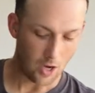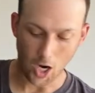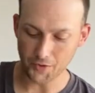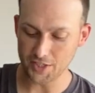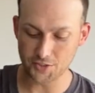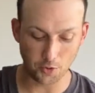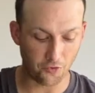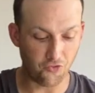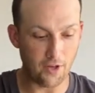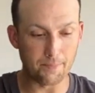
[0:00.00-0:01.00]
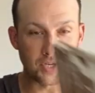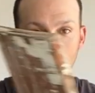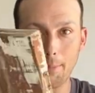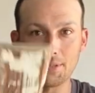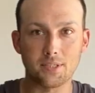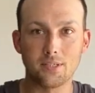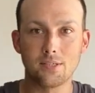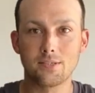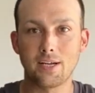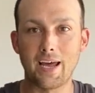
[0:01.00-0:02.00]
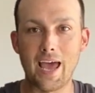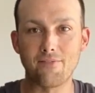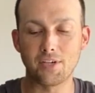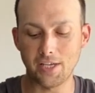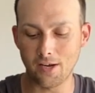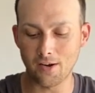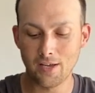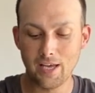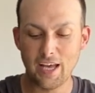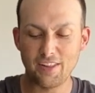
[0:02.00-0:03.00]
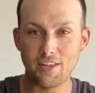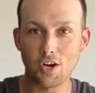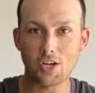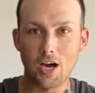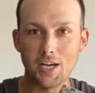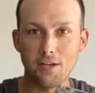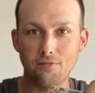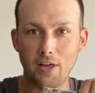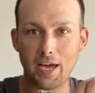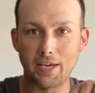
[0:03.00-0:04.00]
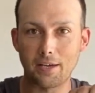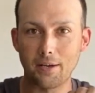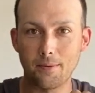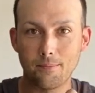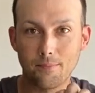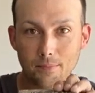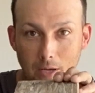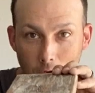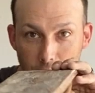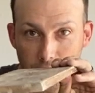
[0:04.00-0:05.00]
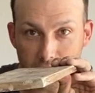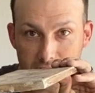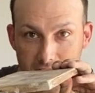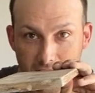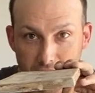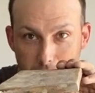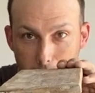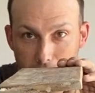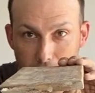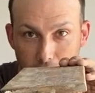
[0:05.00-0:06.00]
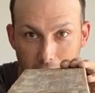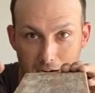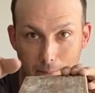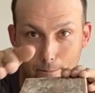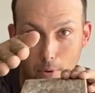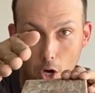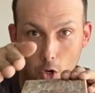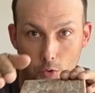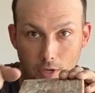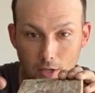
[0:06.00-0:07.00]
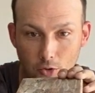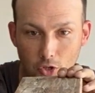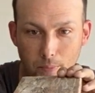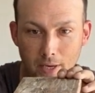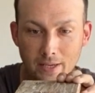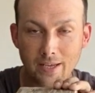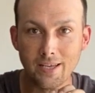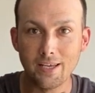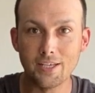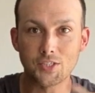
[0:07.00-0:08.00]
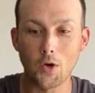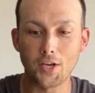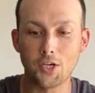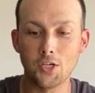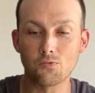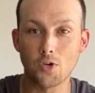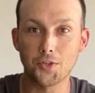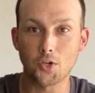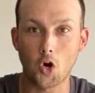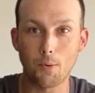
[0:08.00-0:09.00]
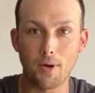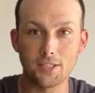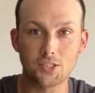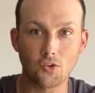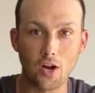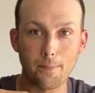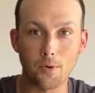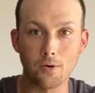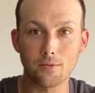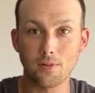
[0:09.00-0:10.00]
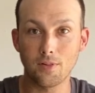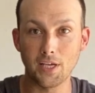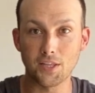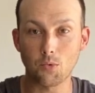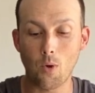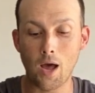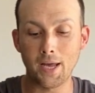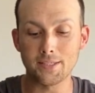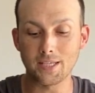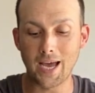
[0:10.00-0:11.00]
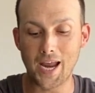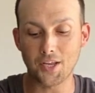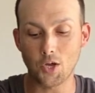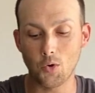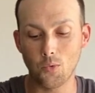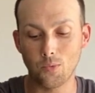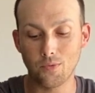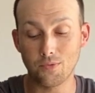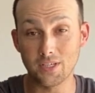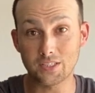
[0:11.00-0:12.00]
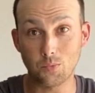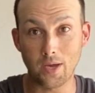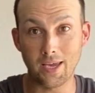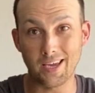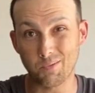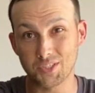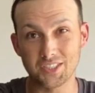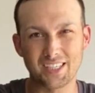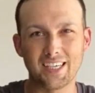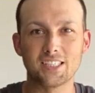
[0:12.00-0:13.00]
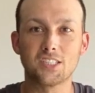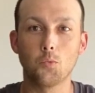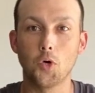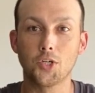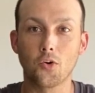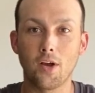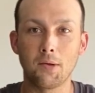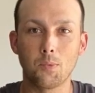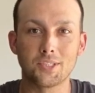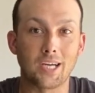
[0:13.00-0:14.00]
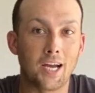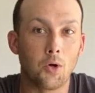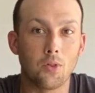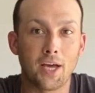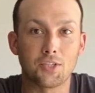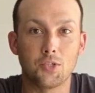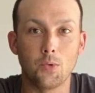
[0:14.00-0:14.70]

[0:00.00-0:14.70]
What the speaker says: On these little flip tops that I have on here, they're kind of like, I don't know if you can see it from here, but they're kind of bowed a little bit. And so I couldn't run the carbide scraper lengthwise. I had to go this way, which is against the wood grain, which I don't like